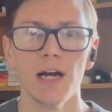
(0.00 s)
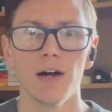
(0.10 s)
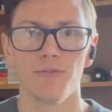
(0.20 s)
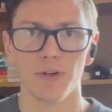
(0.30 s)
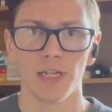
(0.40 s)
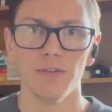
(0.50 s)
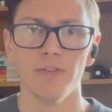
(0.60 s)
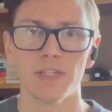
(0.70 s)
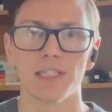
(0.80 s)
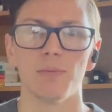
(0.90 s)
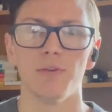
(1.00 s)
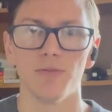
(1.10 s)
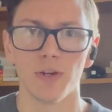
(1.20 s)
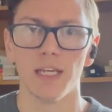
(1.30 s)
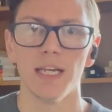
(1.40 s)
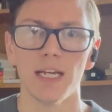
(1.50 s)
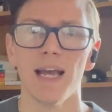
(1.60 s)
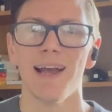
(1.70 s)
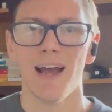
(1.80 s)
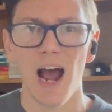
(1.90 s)
of forgiveness that we forget
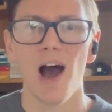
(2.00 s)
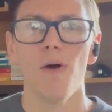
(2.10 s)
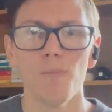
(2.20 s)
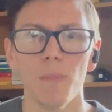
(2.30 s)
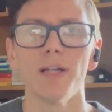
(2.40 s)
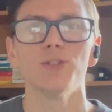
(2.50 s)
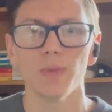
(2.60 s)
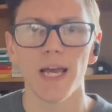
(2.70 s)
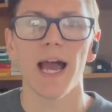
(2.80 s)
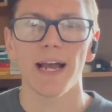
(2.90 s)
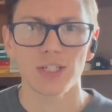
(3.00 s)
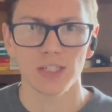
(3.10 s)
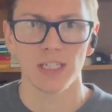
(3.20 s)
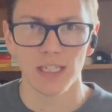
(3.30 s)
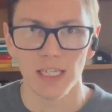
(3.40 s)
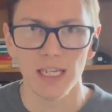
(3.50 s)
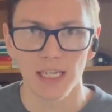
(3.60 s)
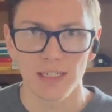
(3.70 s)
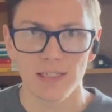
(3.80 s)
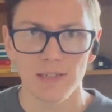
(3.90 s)
how much we actually need
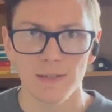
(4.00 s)
it.